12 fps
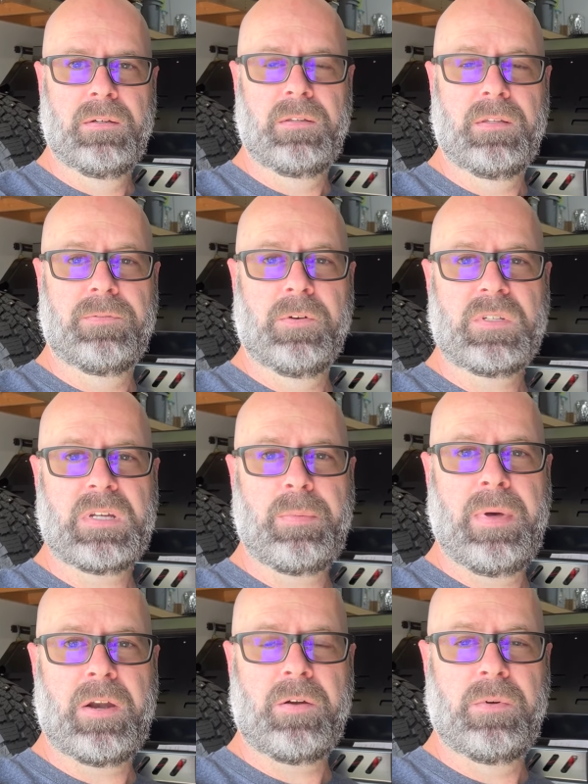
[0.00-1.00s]
The first type of
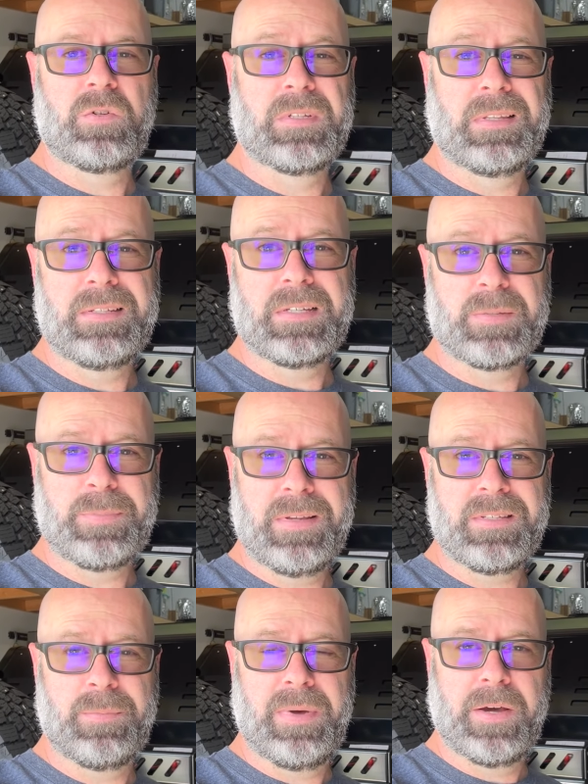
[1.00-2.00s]
battery, which is the least
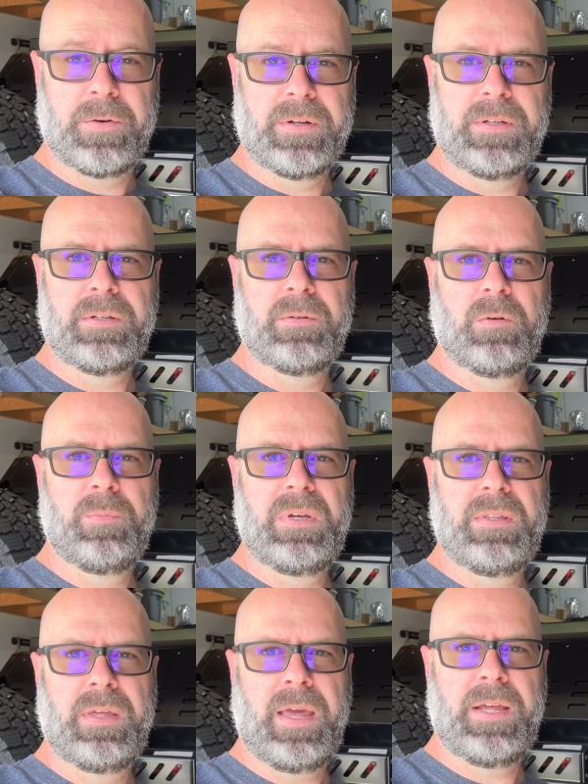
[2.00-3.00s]
expensive battery, would
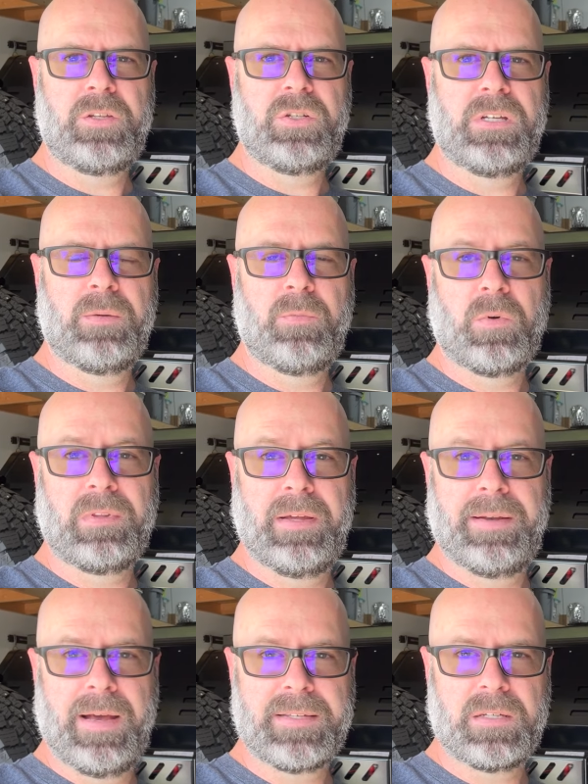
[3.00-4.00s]
be the AGM or
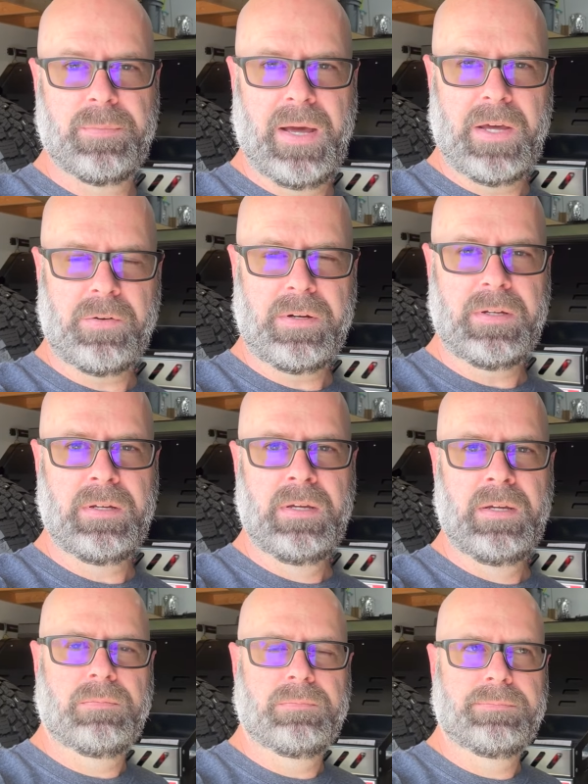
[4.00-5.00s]
lead acid battery.
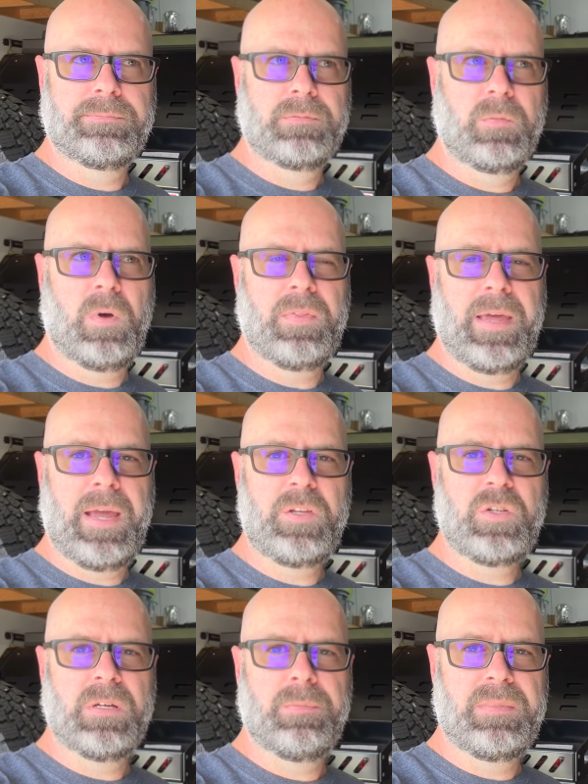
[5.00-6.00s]
While the
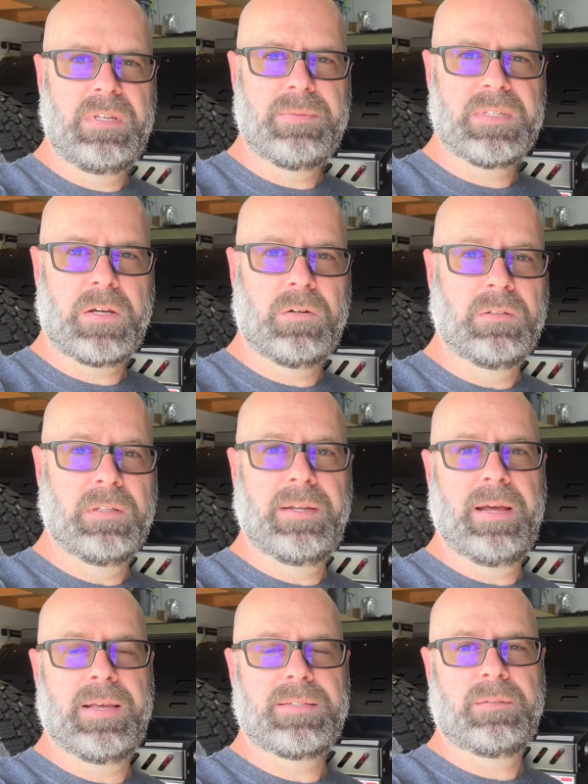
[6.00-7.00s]
AGM deep cycle lead
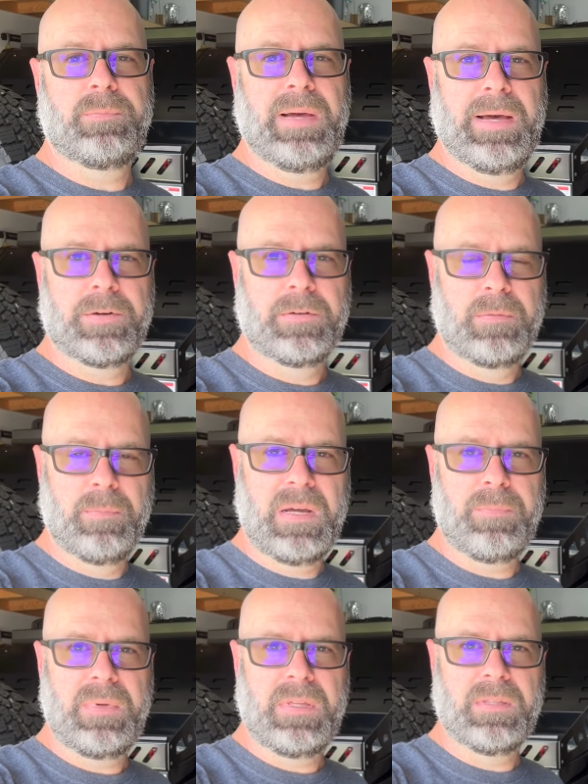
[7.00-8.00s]
acid battery
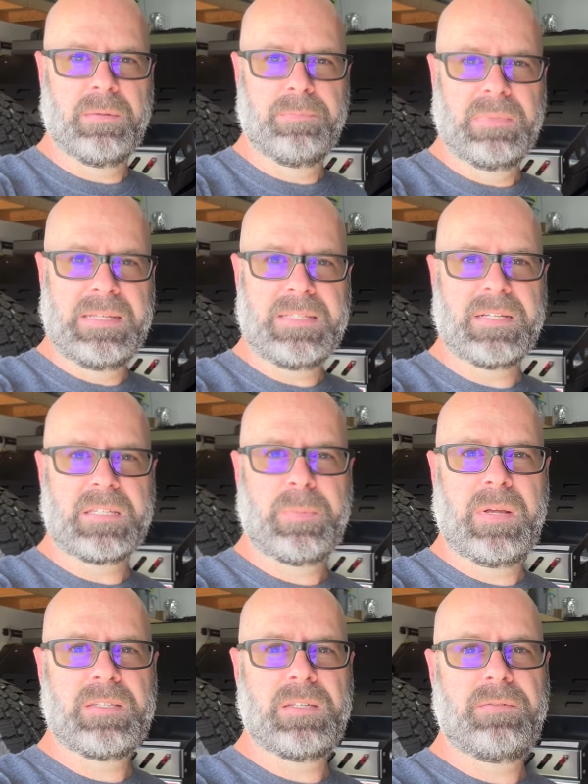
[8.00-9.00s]
might be the least
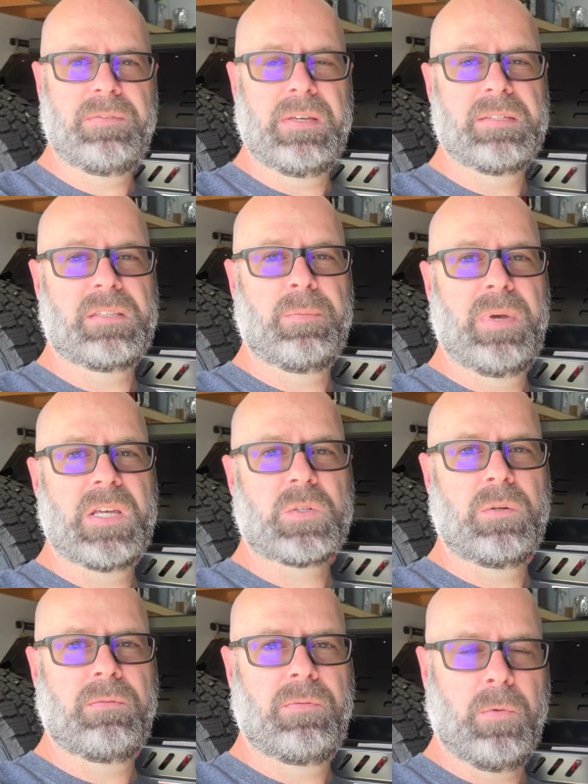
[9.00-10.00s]
expensive, is it the best
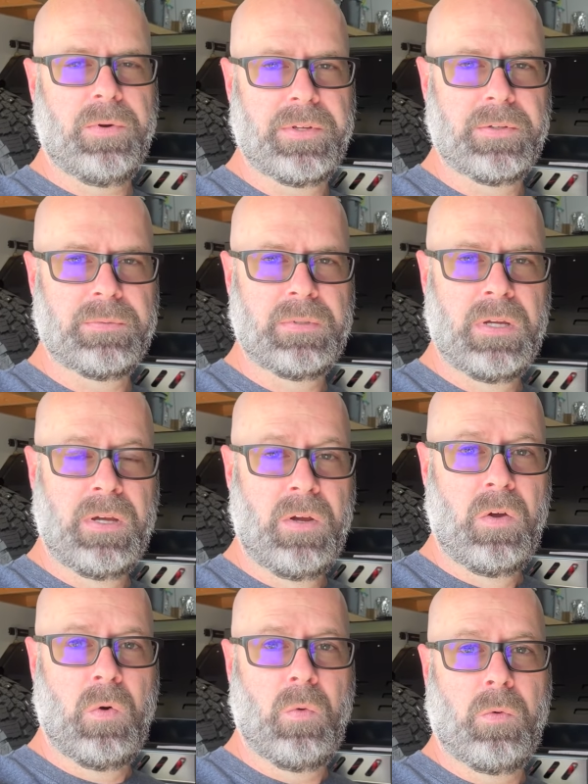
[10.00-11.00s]
one for you?
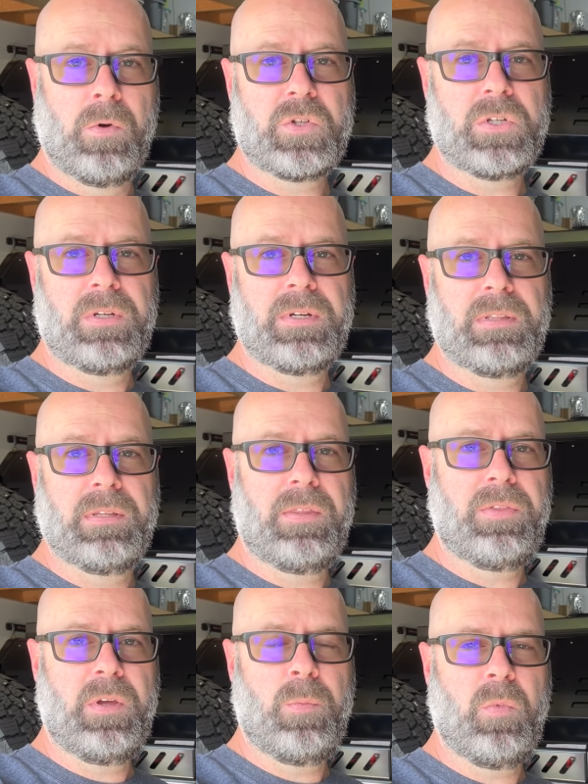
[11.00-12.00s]
Or should you look at
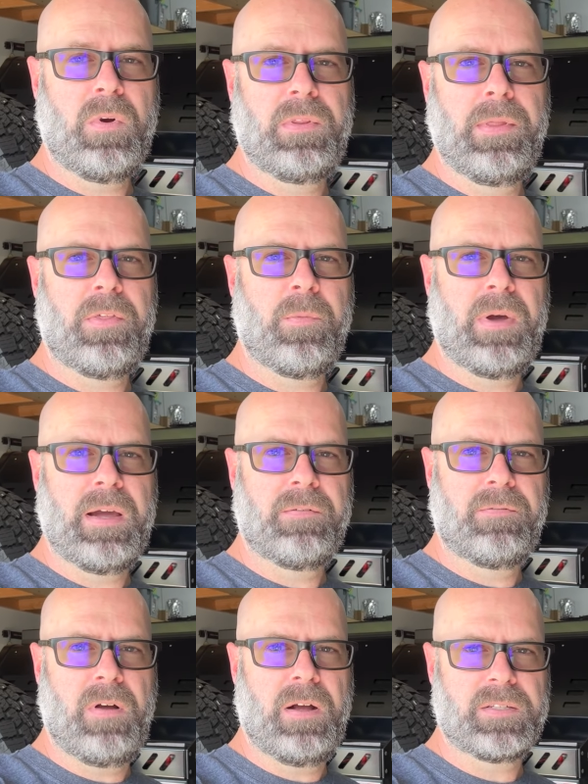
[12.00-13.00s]
lithium or lithium iron
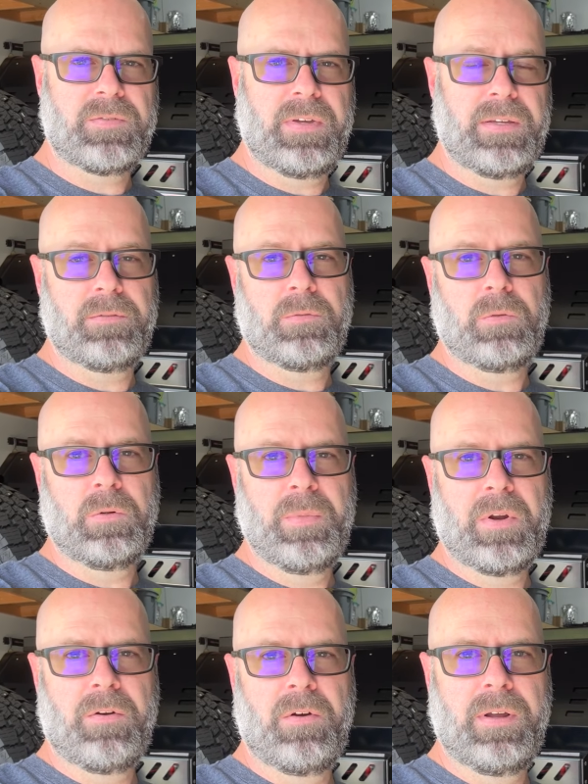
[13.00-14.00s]
phosphate, or
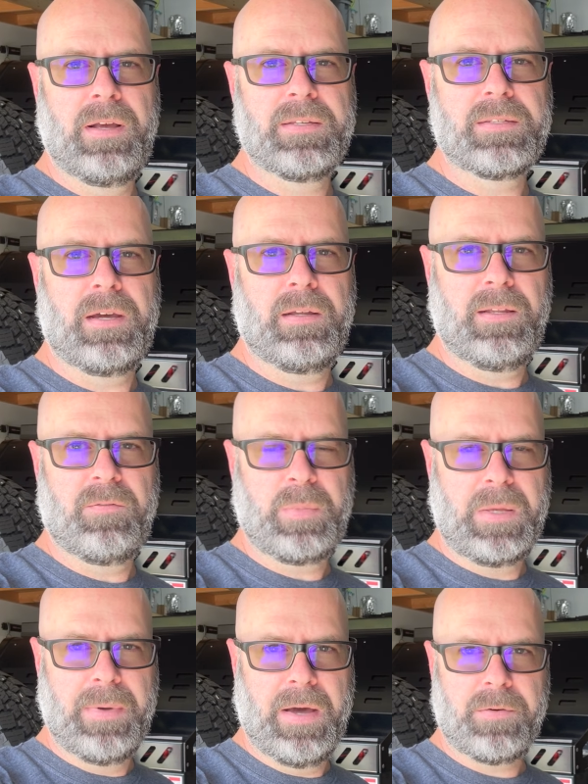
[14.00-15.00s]
better known as
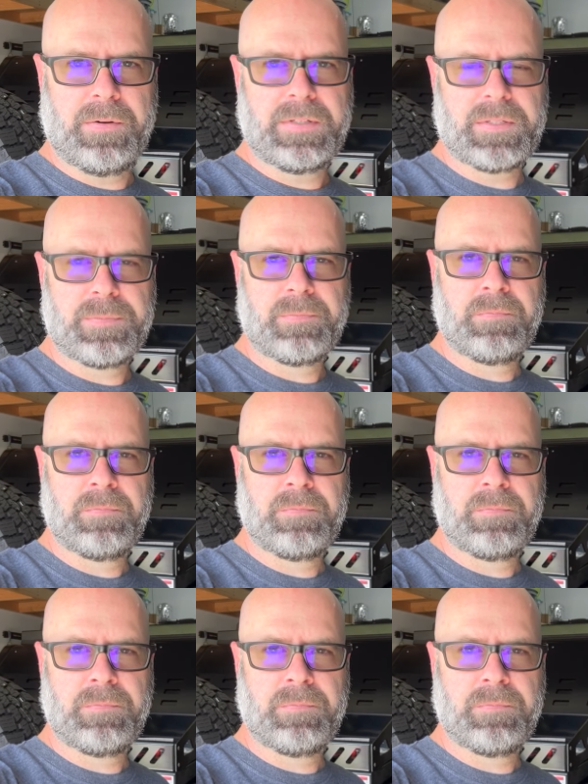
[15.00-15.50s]
LFP batteries?